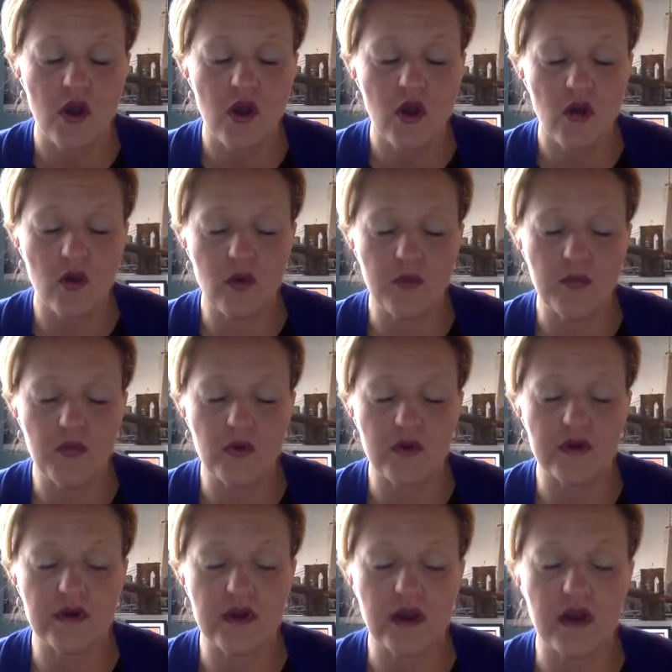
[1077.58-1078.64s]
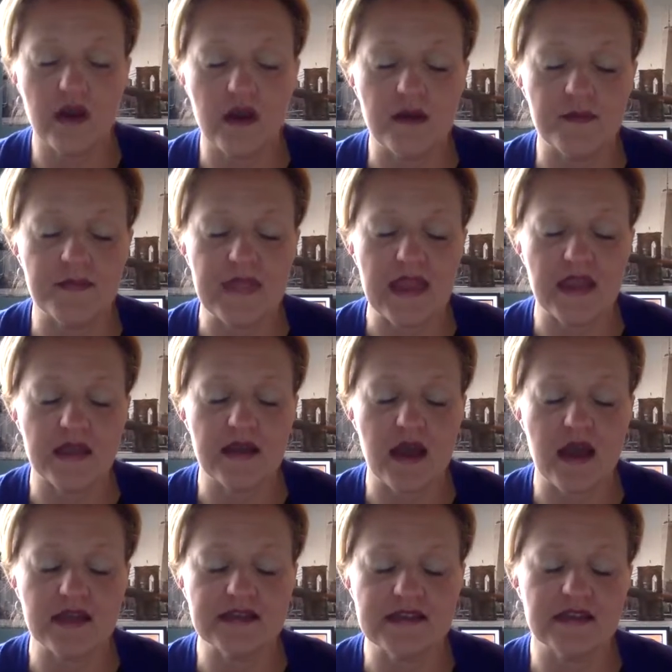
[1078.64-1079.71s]
Allport and
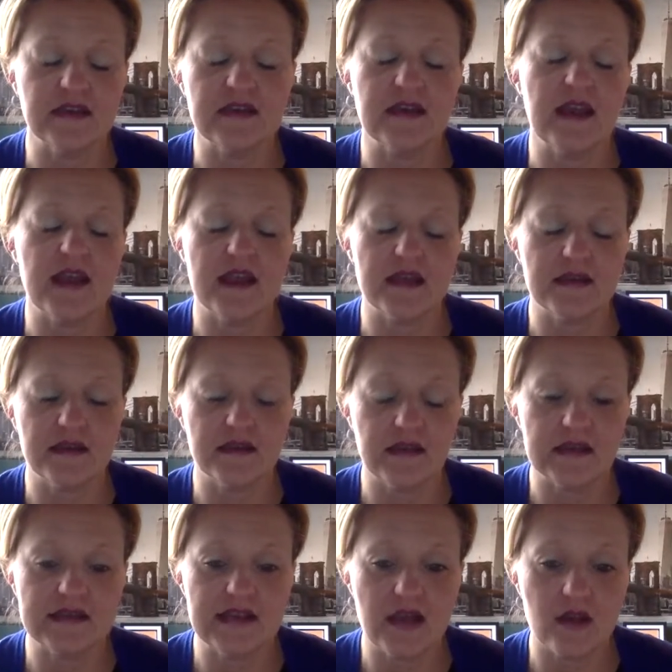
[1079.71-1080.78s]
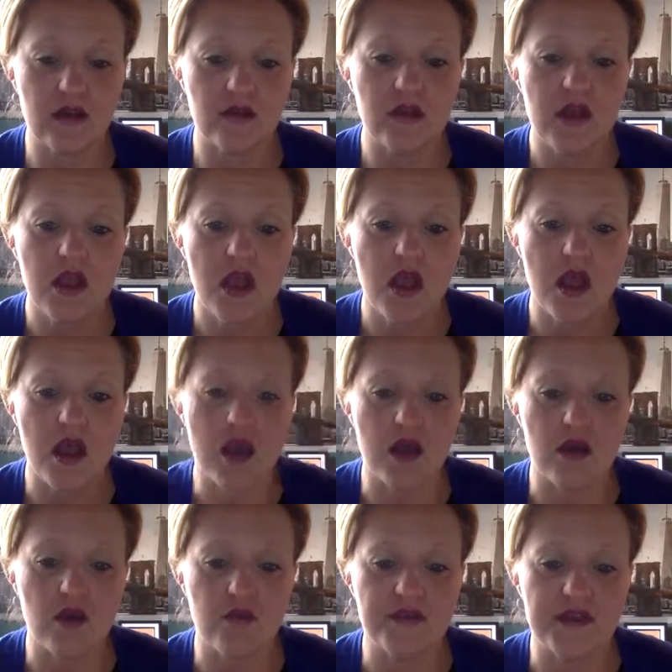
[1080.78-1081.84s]
iSync and Cattell
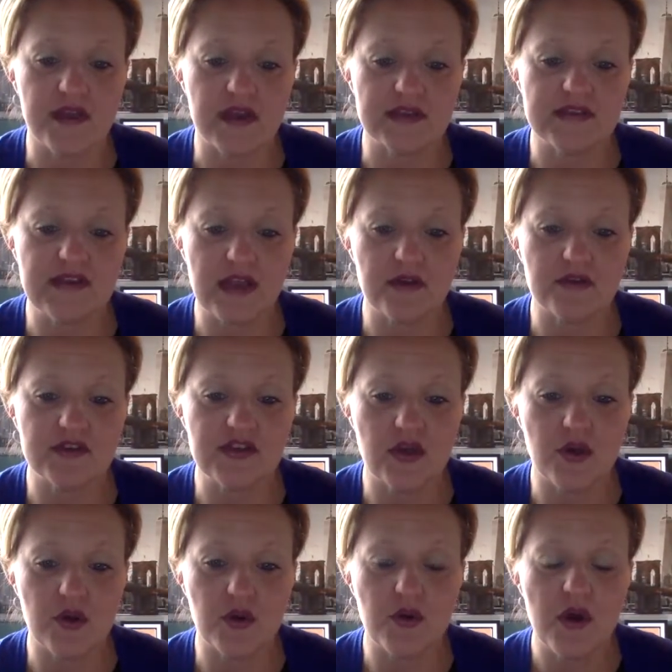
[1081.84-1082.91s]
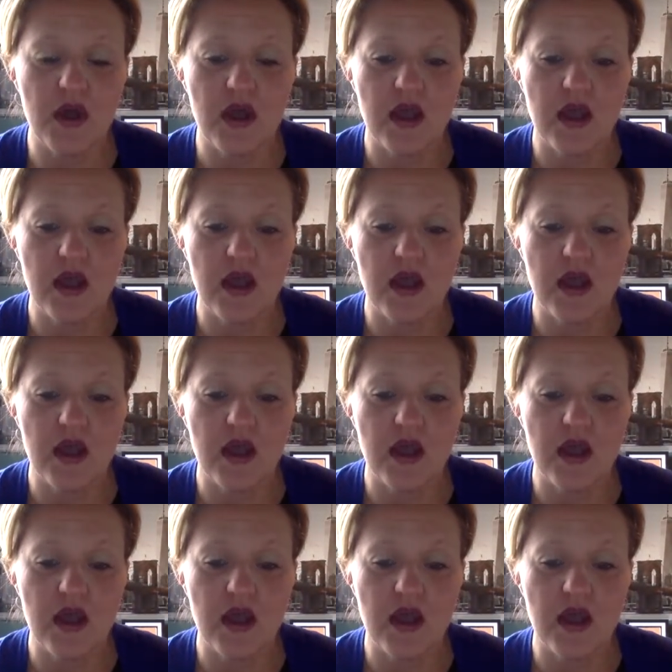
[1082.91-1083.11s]
over the next day or so.